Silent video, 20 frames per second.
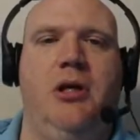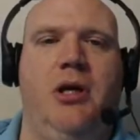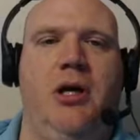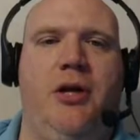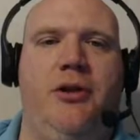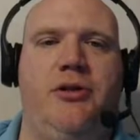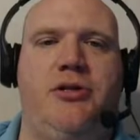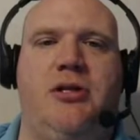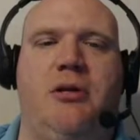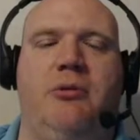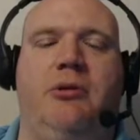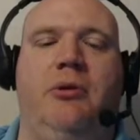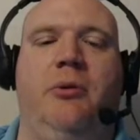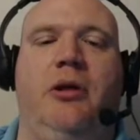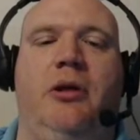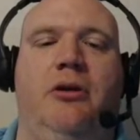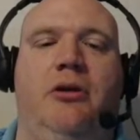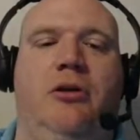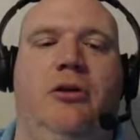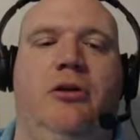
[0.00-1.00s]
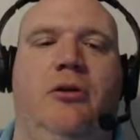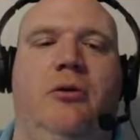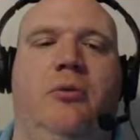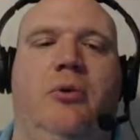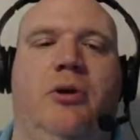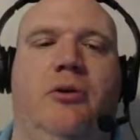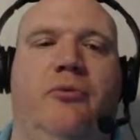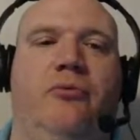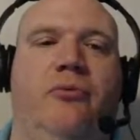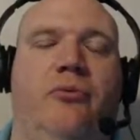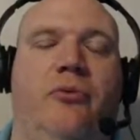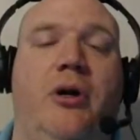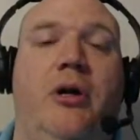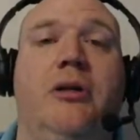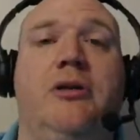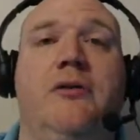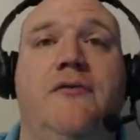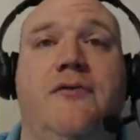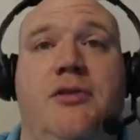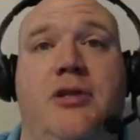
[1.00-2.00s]
And this is something we can do with
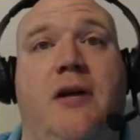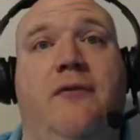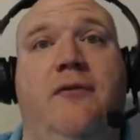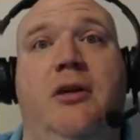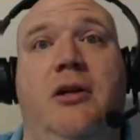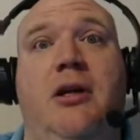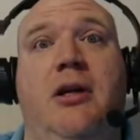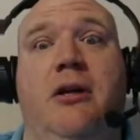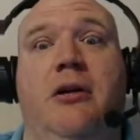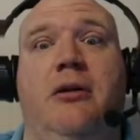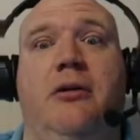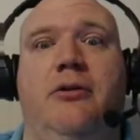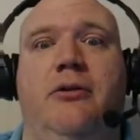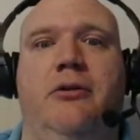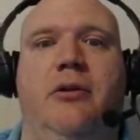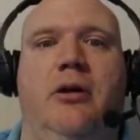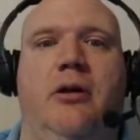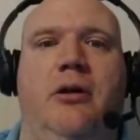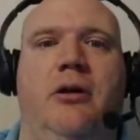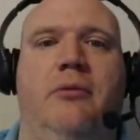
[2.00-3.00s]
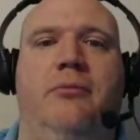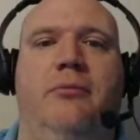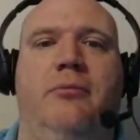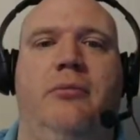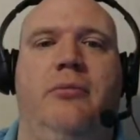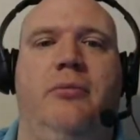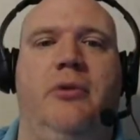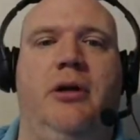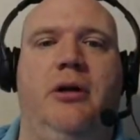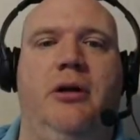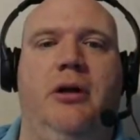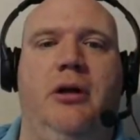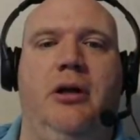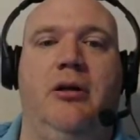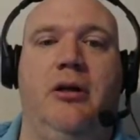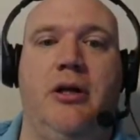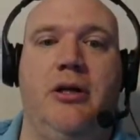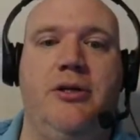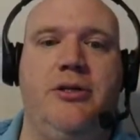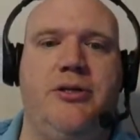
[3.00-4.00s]
relative safety here
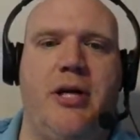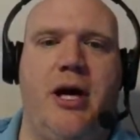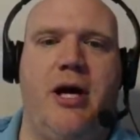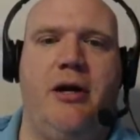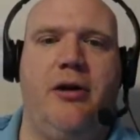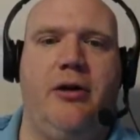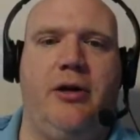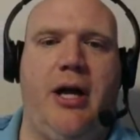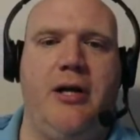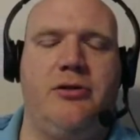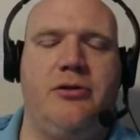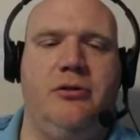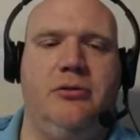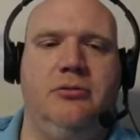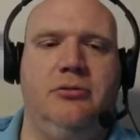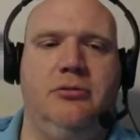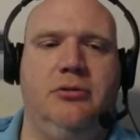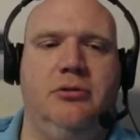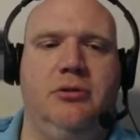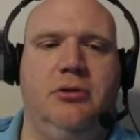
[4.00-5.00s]
inside our castle.